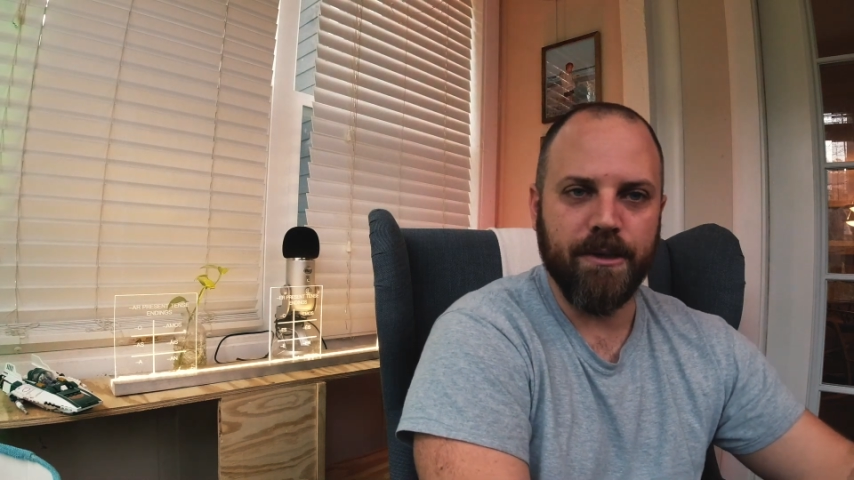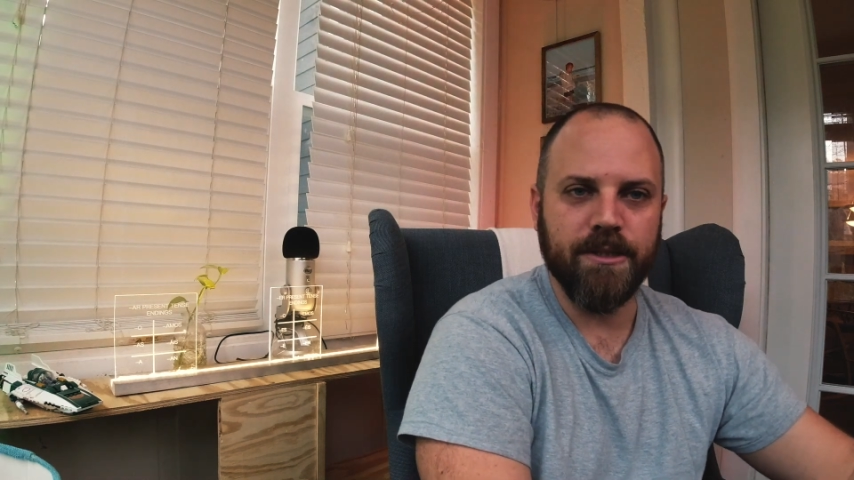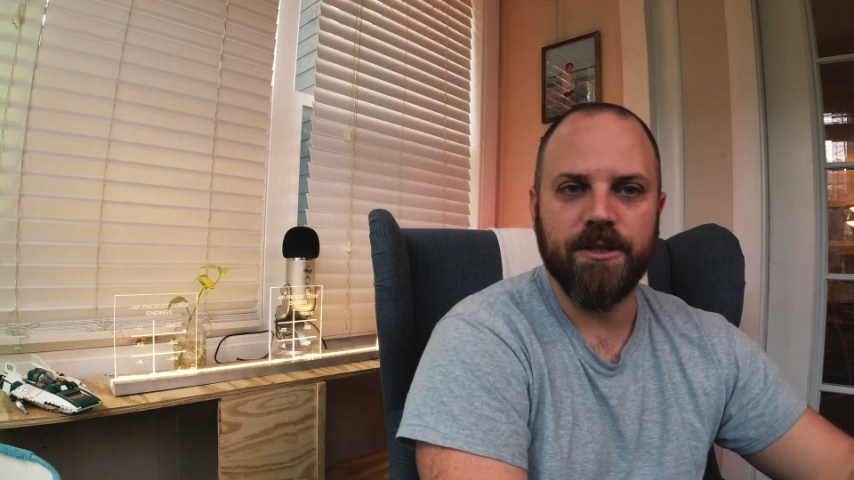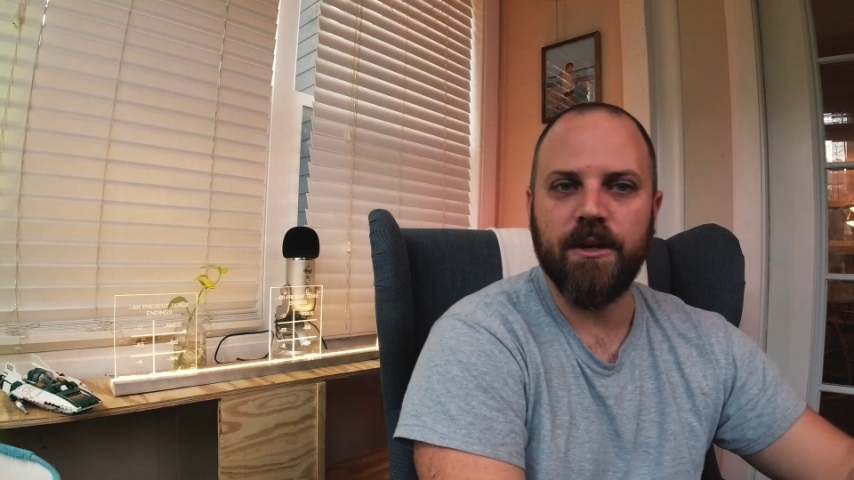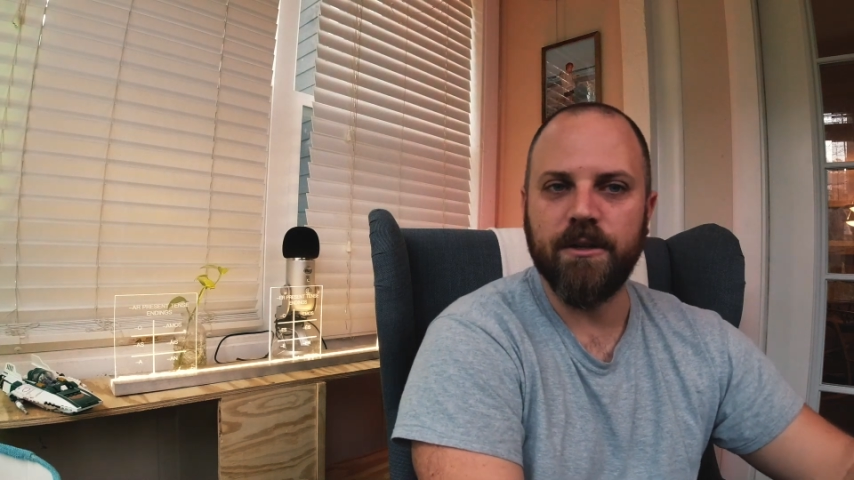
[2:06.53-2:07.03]

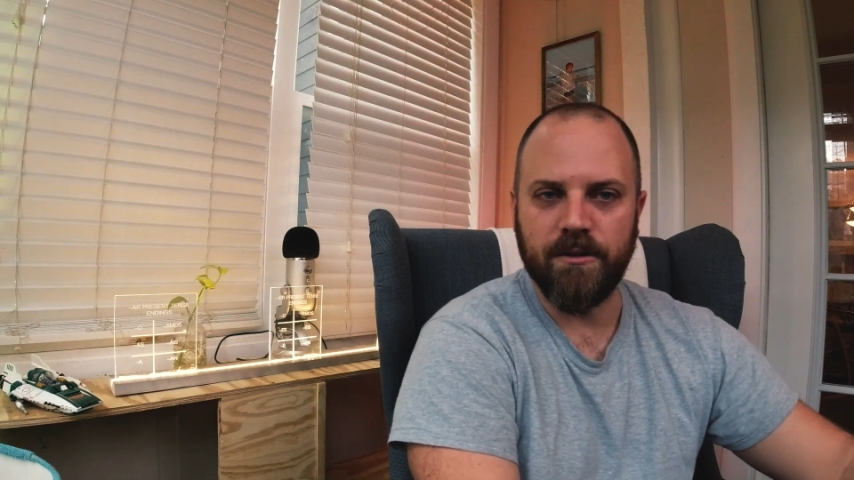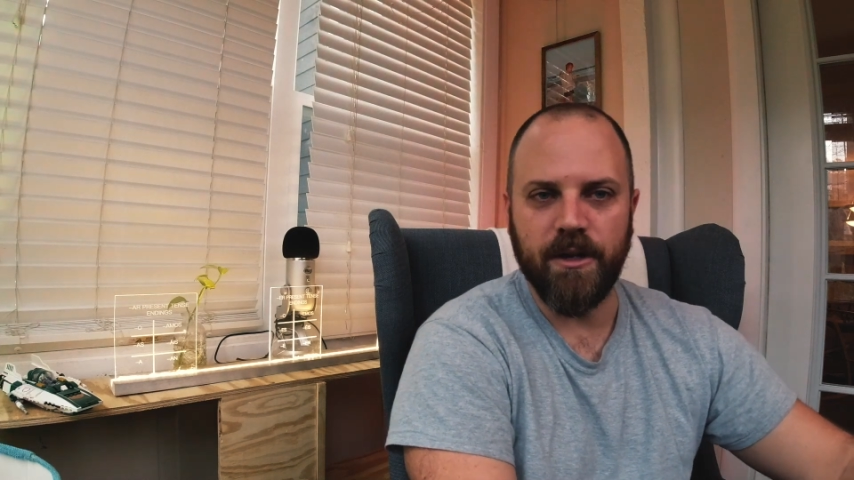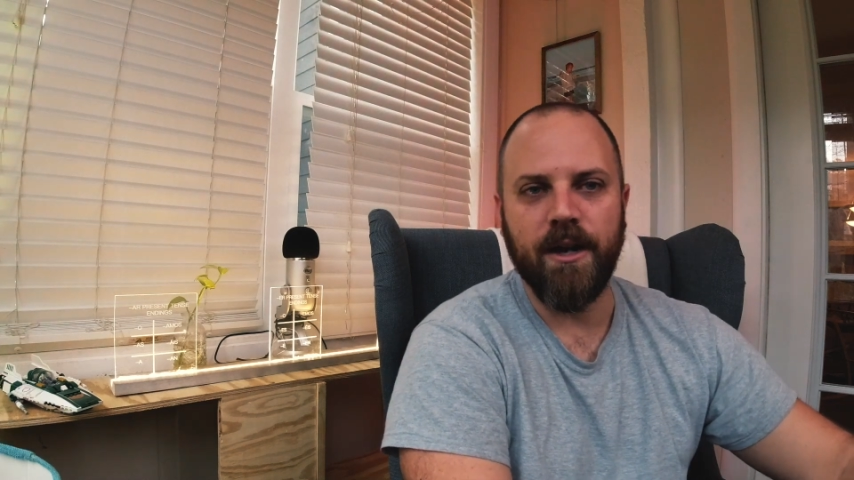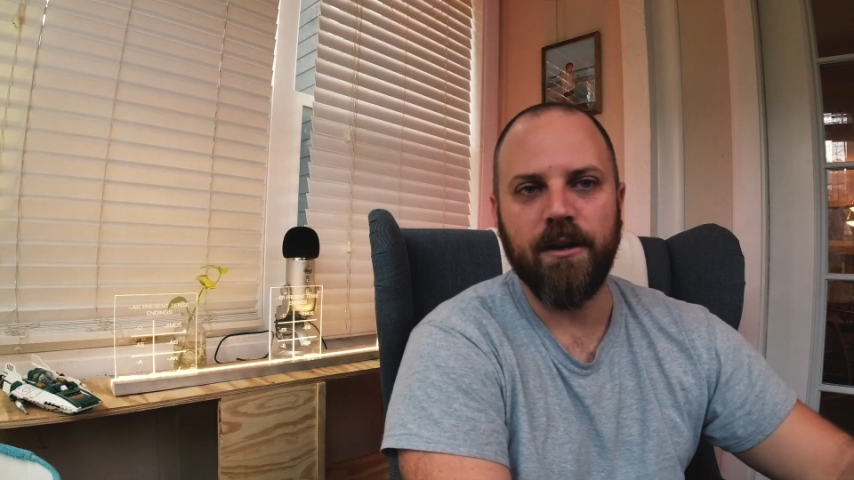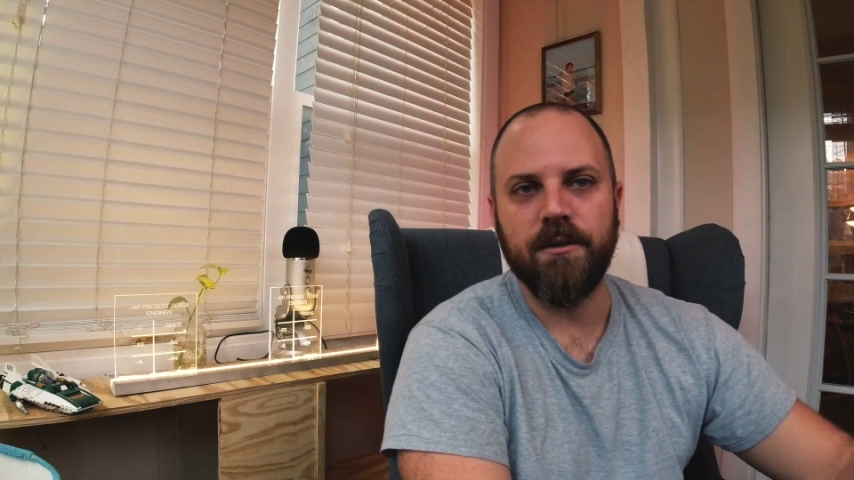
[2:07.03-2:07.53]
pensar and
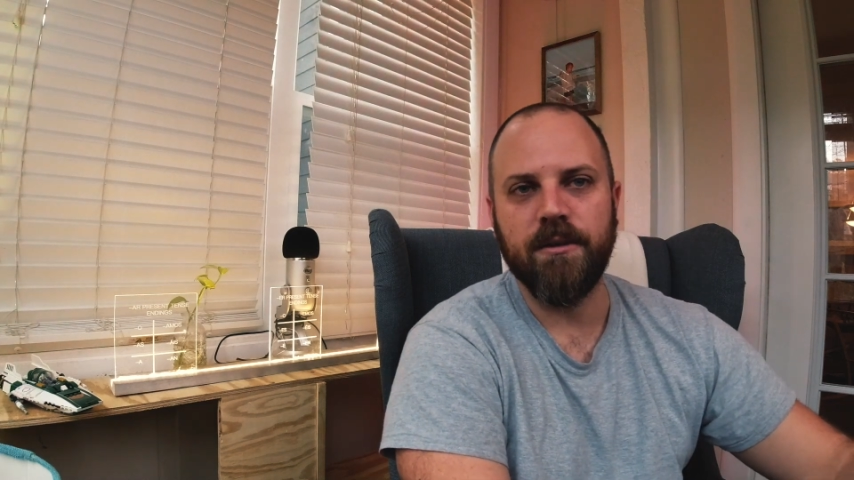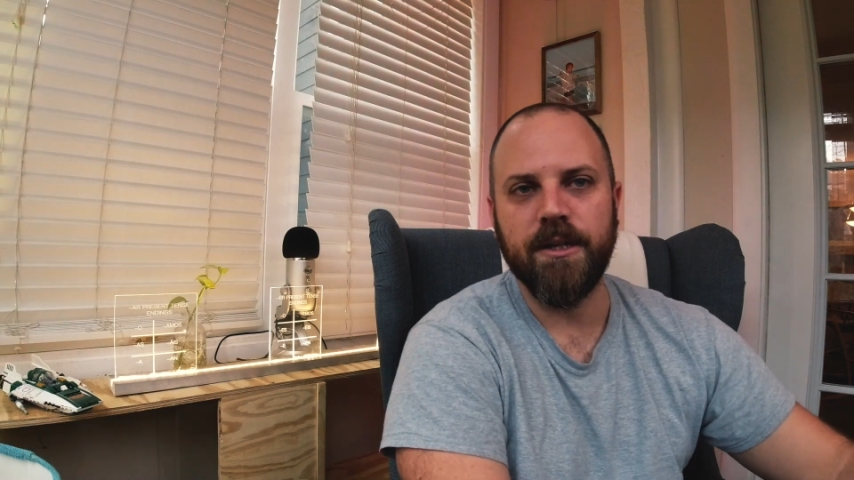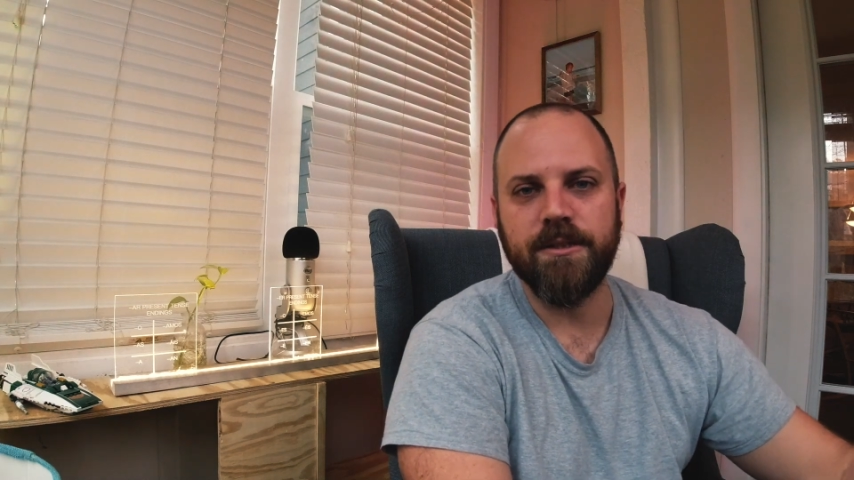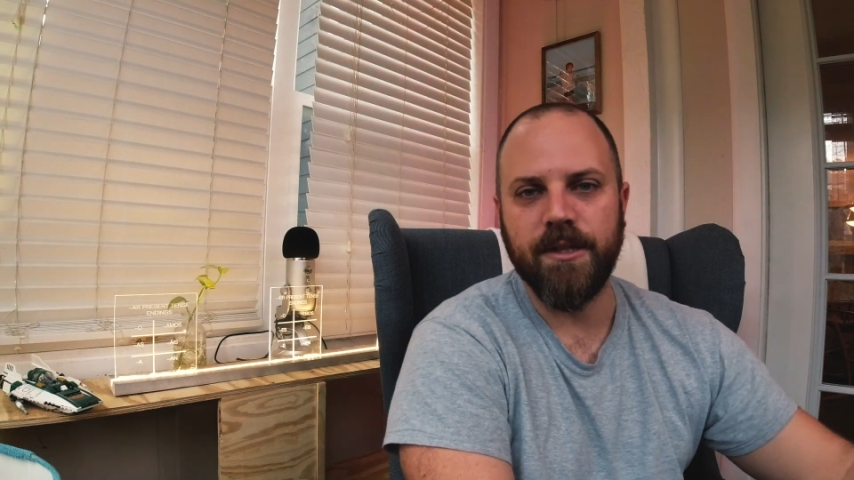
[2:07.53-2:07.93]
creer, right?